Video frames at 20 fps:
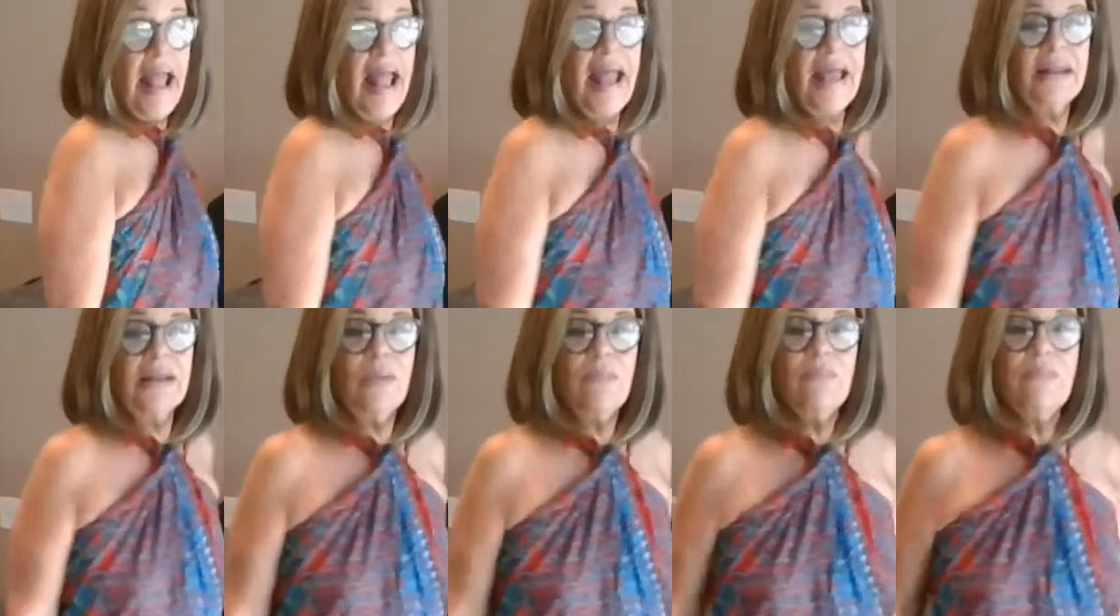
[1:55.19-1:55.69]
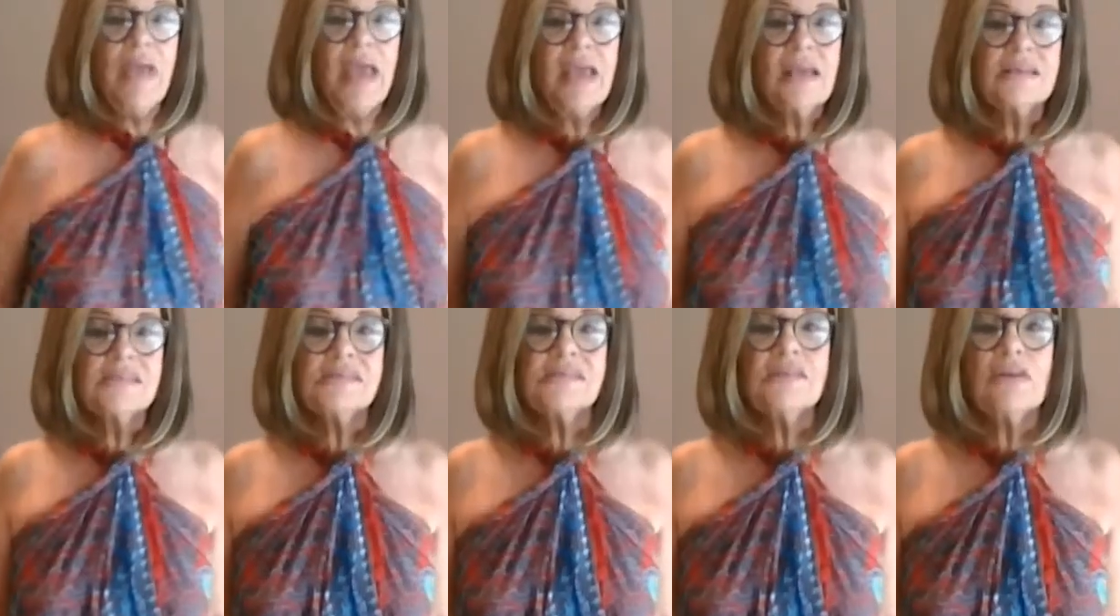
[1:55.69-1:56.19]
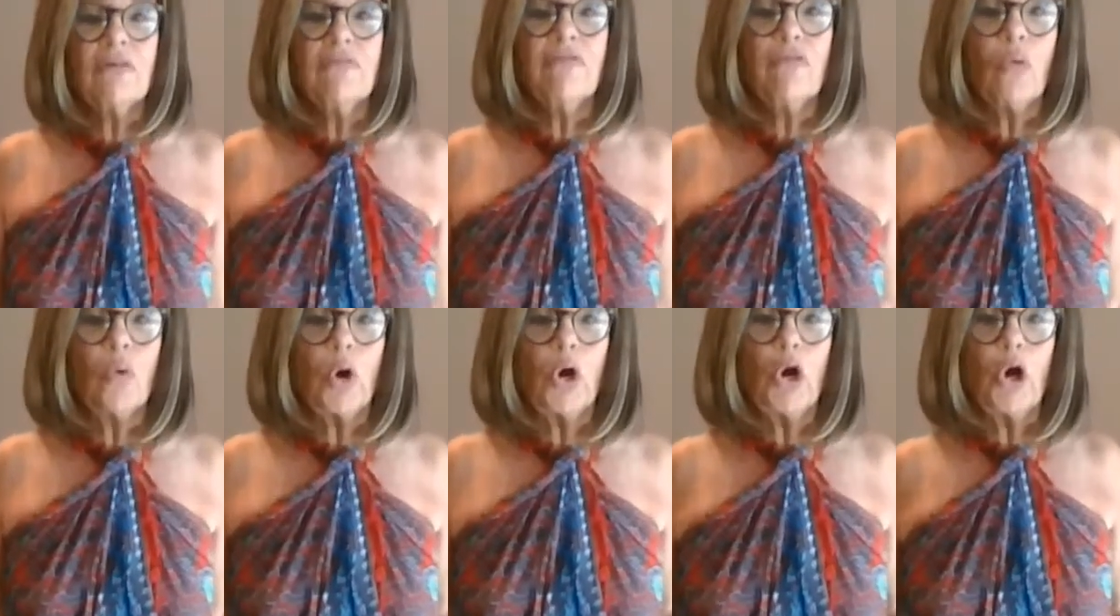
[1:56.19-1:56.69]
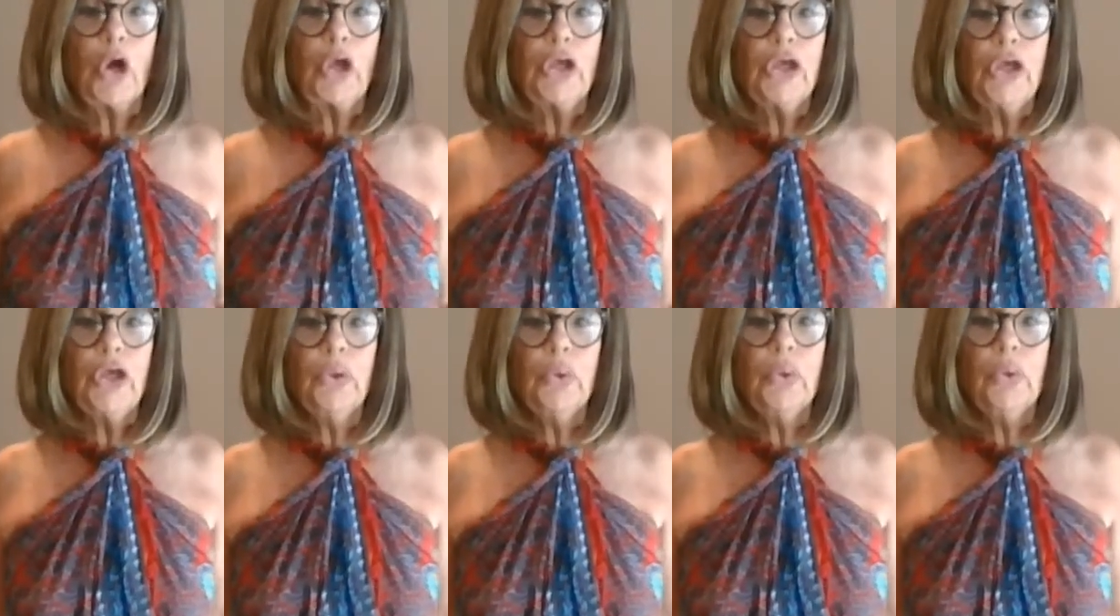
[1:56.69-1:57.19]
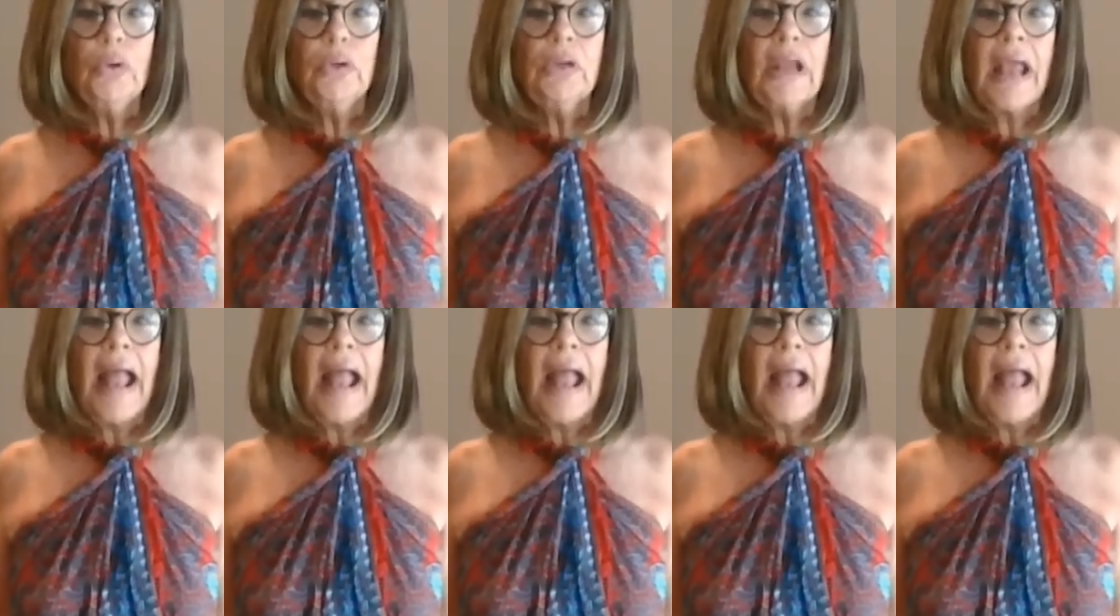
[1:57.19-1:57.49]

and it makes for a cute